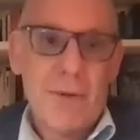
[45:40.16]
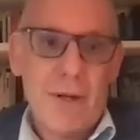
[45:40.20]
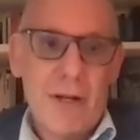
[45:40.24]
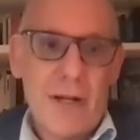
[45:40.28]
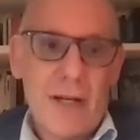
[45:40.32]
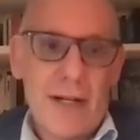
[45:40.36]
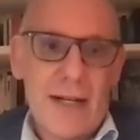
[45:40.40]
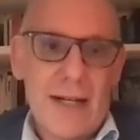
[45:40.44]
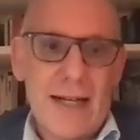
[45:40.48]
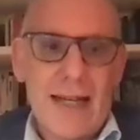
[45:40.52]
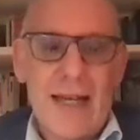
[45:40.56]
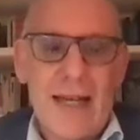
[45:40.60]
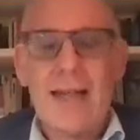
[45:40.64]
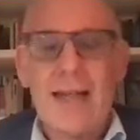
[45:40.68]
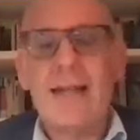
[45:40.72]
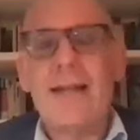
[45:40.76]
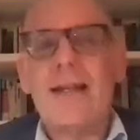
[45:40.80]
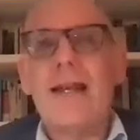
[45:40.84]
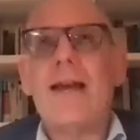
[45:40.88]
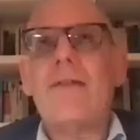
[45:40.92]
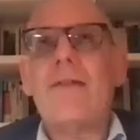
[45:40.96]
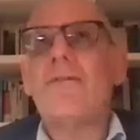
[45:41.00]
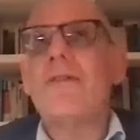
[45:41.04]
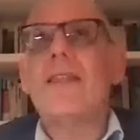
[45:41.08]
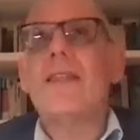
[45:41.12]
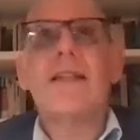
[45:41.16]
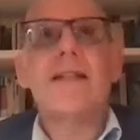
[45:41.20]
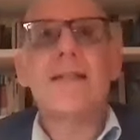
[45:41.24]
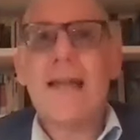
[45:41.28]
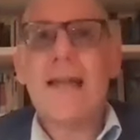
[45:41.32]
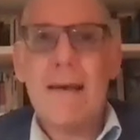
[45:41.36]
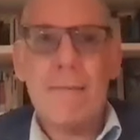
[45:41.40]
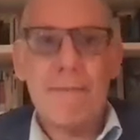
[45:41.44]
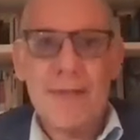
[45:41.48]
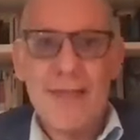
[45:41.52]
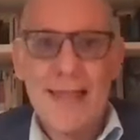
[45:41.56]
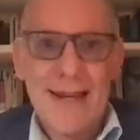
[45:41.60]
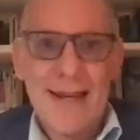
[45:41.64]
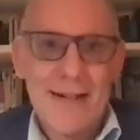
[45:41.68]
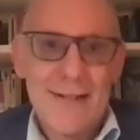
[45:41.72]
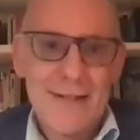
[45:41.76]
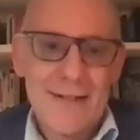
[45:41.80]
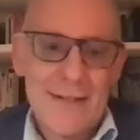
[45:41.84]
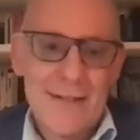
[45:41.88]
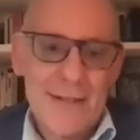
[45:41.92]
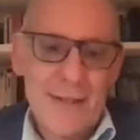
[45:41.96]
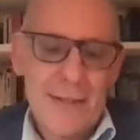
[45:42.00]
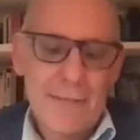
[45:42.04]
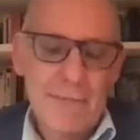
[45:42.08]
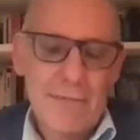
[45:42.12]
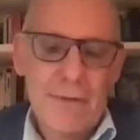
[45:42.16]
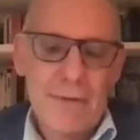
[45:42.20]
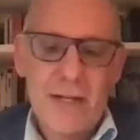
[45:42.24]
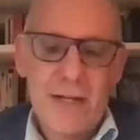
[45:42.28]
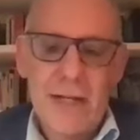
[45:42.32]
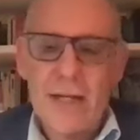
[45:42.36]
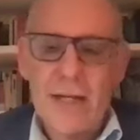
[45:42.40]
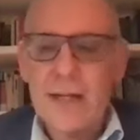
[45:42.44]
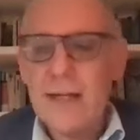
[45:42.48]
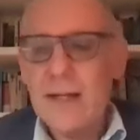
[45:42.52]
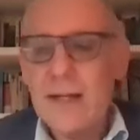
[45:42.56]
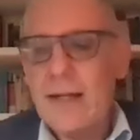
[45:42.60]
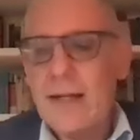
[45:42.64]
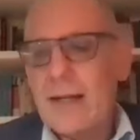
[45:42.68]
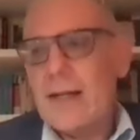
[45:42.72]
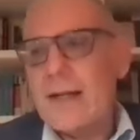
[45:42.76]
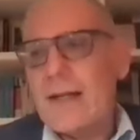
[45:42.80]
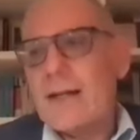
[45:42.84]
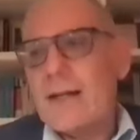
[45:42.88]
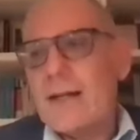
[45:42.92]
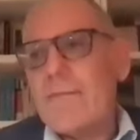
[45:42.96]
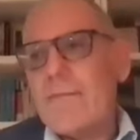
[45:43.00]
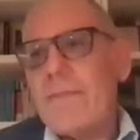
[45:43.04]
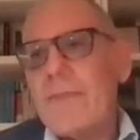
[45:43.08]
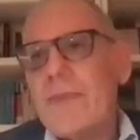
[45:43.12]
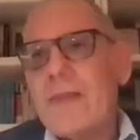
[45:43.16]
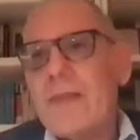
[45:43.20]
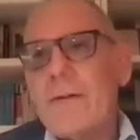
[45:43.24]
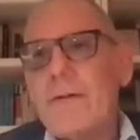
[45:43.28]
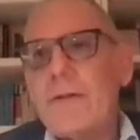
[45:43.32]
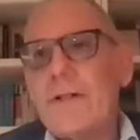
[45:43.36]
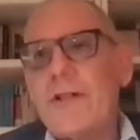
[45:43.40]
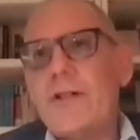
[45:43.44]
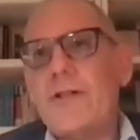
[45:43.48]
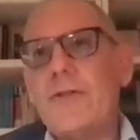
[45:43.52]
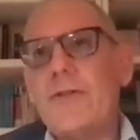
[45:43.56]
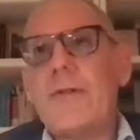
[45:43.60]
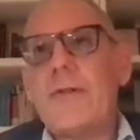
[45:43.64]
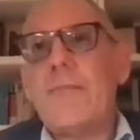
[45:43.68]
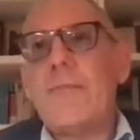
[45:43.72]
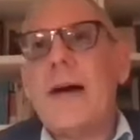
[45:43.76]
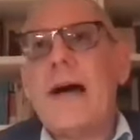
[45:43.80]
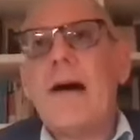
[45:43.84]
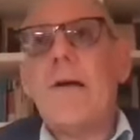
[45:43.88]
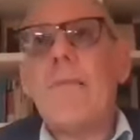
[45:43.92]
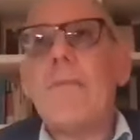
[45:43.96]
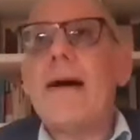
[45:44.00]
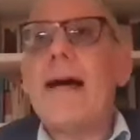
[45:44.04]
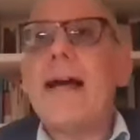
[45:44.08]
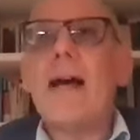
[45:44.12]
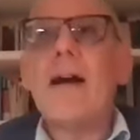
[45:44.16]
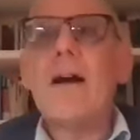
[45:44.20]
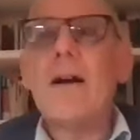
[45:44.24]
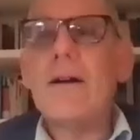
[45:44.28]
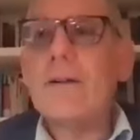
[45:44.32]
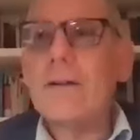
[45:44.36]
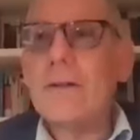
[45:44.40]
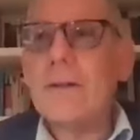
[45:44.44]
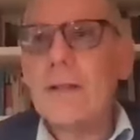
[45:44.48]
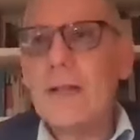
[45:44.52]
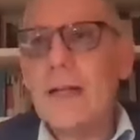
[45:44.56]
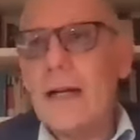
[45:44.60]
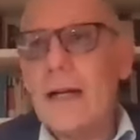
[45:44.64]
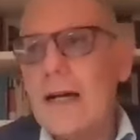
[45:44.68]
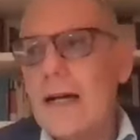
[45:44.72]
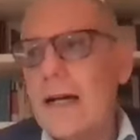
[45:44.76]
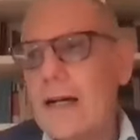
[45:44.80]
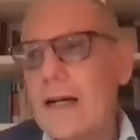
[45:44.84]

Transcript: book. Again, everything's hypothetical at this point, which is about my own.